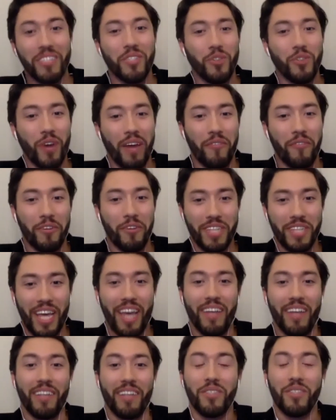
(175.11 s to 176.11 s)
drivers
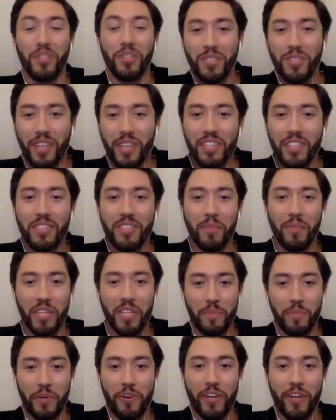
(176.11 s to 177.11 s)
can, just like some
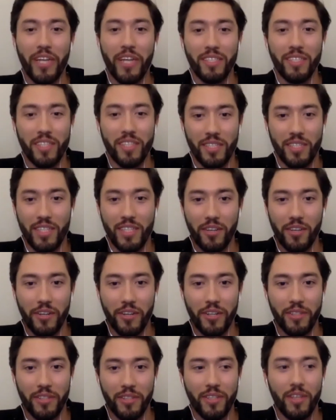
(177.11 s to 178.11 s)
experienced
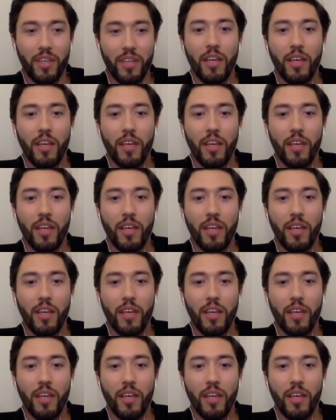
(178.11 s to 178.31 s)
distillers